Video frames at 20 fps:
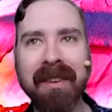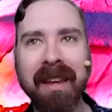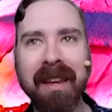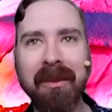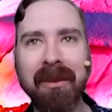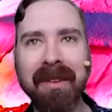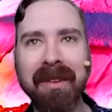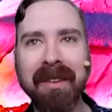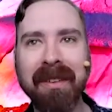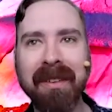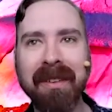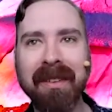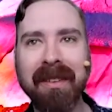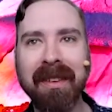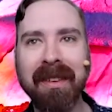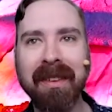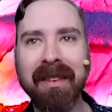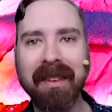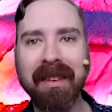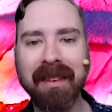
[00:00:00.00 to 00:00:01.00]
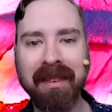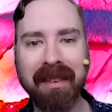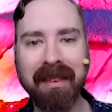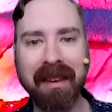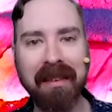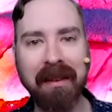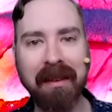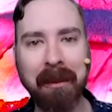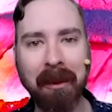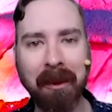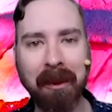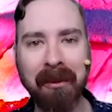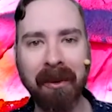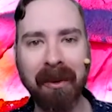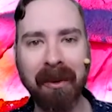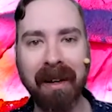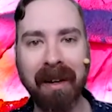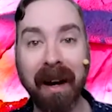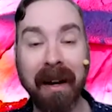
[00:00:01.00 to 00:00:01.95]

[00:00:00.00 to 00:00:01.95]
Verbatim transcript: it was this accessible font.